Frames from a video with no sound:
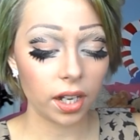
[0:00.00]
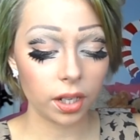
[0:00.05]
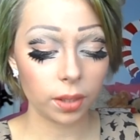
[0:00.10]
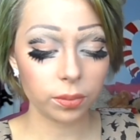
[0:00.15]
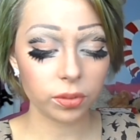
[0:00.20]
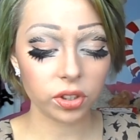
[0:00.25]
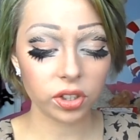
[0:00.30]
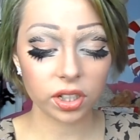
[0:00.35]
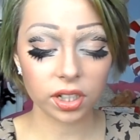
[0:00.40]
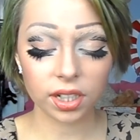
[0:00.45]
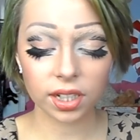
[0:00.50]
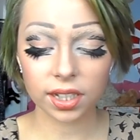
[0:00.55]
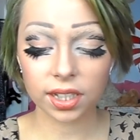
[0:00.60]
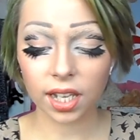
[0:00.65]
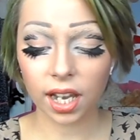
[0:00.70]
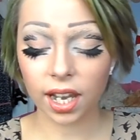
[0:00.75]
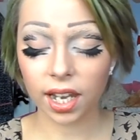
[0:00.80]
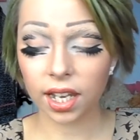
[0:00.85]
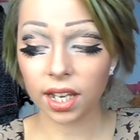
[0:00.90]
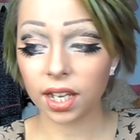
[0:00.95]
And I'm just going
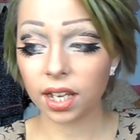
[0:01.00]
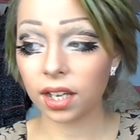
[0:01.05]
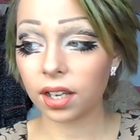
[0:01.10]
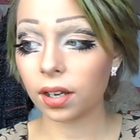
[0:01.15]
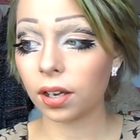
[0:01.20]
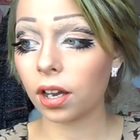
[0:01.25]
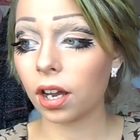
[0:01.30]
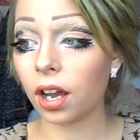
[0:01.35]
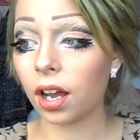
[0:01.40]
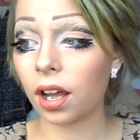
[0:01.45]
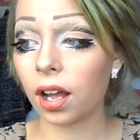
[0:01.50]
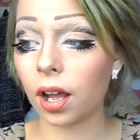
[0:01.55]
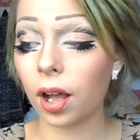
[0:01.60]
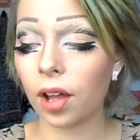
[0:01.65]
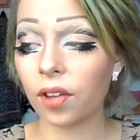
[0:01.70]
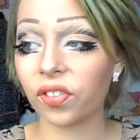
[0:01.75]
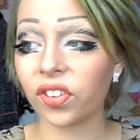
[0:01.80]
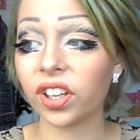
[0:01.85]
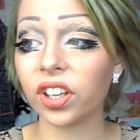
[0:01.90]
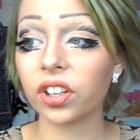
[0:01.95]
to take,
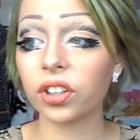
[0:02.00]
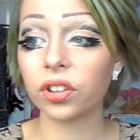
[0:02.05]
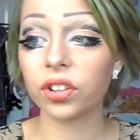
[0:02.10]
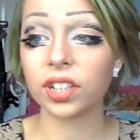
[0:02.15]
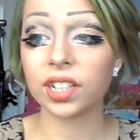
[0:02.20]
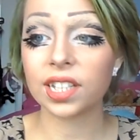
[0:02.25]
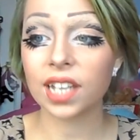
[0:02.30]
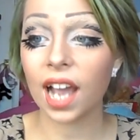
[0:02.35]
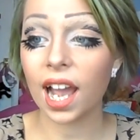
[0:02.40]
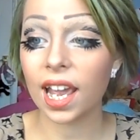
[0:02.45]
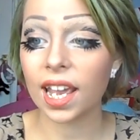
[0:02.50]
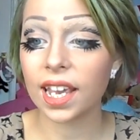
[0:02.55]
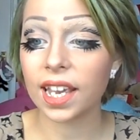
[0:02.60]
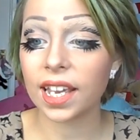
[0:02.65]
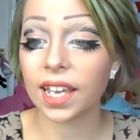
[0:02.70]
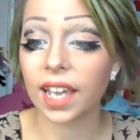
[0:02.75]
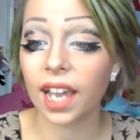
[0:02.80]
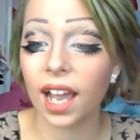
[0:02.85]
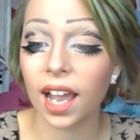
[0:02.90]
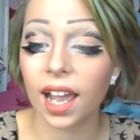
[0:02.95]
I think you could
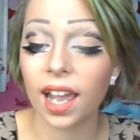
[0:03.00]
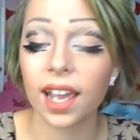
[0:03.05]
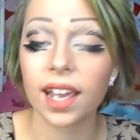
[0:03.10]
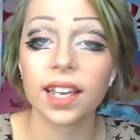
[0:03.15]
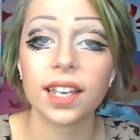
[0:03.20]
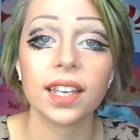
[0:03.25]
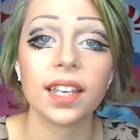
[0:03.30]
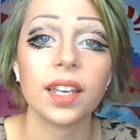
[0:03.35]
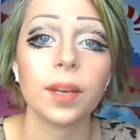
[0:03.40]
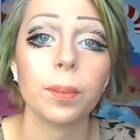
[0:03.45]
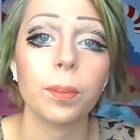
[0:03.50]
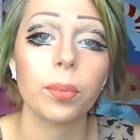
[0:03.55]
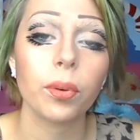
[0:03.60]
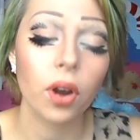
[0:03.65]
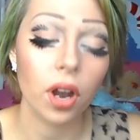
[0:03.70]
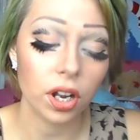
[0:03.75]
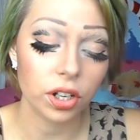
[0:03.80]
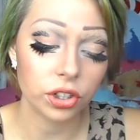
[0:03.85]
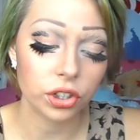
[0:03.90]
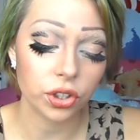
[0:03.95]
take a
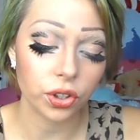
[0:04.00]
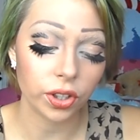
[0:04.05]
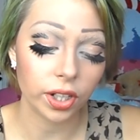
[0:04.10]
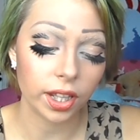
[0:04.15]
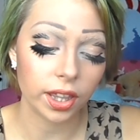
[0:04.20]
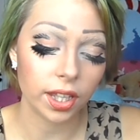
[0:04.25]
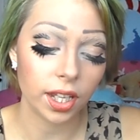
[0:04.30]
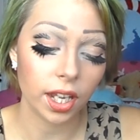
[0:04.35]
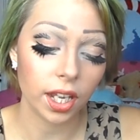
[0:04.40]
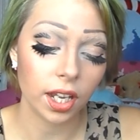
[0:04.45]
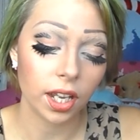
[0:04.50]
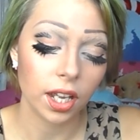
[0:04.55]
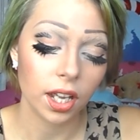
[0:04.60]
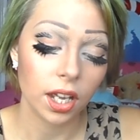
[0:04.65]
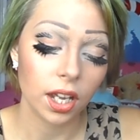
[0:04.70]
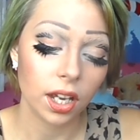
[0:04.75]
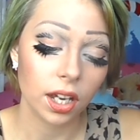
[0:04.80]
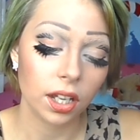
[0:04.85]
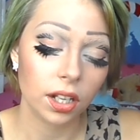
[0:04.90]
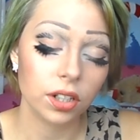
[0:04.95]
brush or anything.
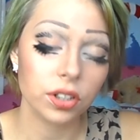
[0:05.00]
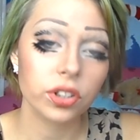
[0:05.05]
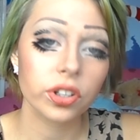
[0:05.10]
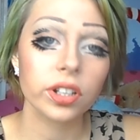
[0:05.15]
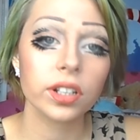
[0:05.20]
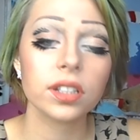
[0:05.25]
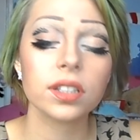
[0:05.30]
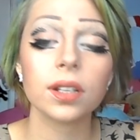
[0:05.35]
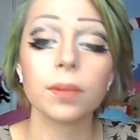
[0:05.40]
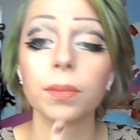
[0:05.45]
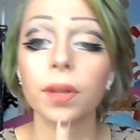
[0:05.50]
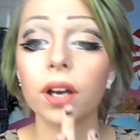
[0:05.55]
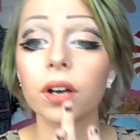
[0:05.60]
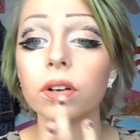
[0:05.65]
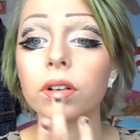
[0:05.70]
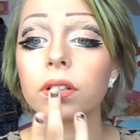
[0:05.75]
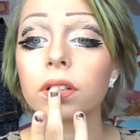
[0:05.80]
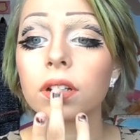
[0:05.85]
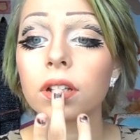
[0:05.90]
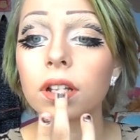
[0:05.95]
And I'm just going to dip
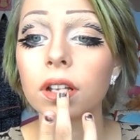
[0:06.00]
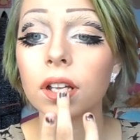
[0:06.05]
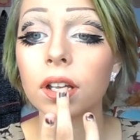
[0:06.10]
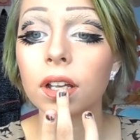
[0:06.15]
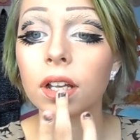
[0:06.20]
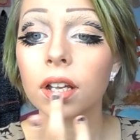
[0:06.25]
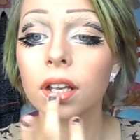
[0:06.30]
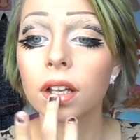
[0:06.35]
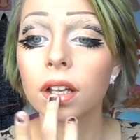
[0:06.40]
that on.